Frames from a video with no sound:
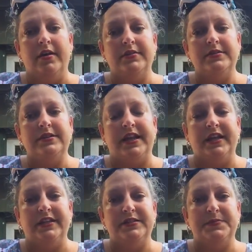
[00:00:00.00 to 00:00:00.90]

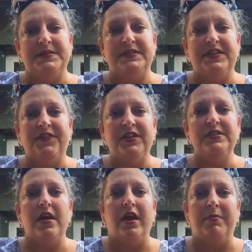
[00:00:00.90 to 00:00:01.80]
setting a specific
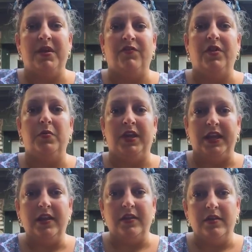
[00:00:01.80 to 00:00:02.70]
time every
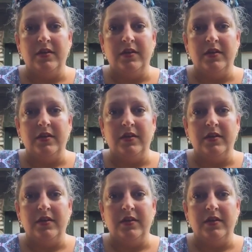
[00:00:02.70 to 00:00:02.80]
week